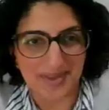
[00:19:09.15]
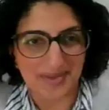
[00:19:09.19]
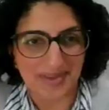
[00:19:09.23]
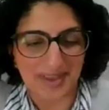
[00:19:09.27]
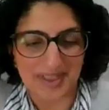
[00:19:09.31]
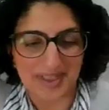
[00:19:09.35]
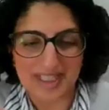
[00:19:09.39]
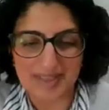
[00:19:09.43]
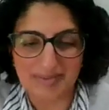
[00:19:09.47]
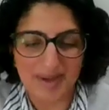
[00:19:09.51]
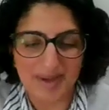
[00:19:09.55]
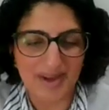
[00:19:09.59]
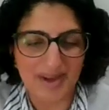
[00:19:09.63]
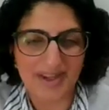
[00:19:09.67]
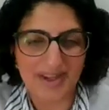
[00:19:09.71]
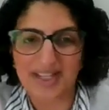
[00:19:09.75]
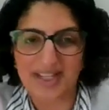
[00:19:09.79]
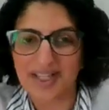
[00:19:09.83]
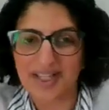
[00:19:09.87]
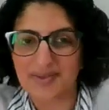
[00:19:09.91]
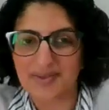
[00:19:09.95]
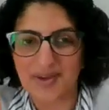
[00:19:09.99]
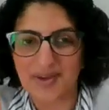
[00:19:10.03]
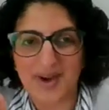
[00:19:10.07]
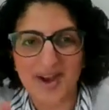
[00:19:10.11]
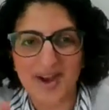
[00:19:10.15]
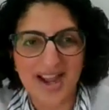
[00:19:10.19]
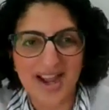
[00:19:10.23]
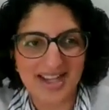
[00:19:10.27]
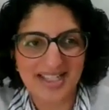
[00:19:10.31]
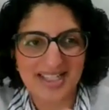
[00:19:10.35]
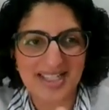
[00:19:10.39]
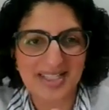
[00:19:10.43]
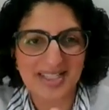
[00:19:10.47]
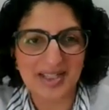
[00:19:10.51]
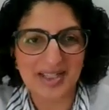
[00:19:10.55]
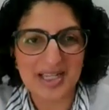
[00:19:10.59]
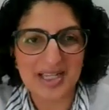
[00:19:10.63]
you've got smoking, you've got
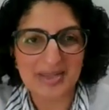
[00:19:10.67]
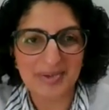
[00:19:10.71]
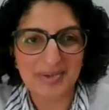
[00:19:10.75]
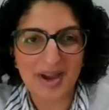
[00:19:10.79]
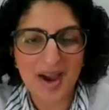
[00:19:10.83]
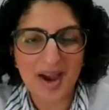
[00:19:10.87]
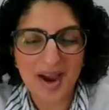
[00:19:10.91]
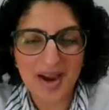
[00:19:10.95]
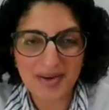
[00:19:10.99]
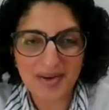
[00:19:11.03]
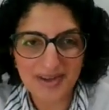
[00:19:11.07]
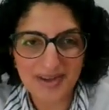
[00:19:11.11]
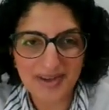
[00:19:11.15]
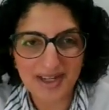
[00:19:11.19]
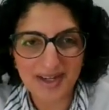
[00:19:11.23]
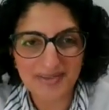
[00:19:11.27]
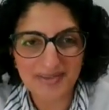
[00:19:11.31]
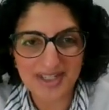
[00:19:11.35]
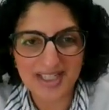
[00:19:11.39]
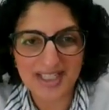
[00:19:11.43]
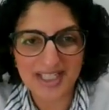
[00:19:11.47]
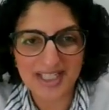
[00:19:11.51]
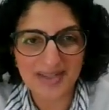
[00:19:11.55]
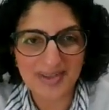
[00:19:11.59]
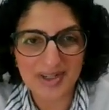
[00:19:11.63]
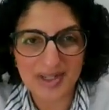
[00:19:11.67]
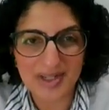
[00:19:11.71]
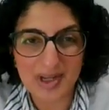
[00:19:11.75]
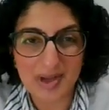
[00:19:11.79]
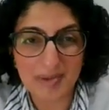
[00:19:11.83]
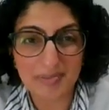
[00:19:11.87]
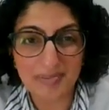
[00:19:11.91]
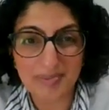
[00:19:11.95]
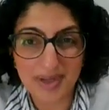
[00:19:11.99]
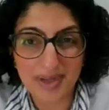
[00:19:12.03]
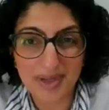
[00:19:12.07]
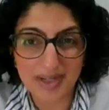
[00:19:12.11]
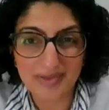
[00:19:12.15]
exercise, but hopefully I've just given you
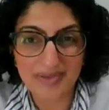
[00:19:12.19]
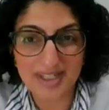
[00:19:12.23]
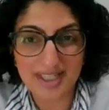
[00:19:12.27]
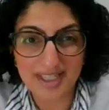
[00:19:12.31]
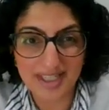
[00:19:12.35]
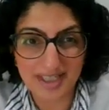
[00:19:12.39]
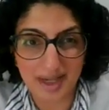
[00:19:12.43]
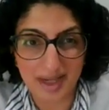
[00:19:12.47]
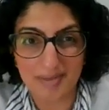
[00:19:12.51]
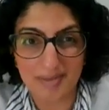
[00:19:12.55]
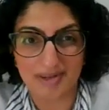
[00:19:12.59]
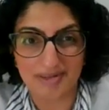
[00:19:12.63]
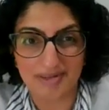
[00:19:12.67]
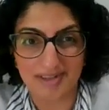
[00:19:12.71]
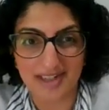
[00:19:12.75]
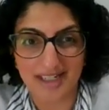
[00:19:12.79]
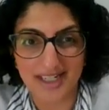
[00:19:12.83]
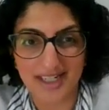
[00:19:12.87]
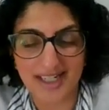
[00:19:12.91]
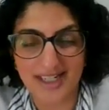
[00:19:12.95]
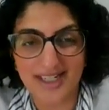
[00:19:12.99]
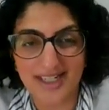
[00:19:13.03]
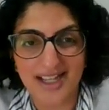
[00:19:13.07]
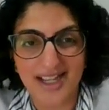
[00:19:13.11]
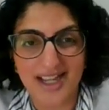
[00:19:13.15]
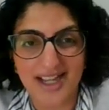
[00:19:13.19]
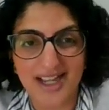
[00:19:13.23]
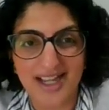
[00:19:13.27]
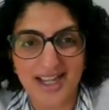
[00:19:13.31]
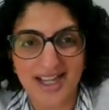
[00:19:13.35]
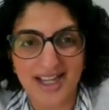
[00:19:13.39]
a bit of a summary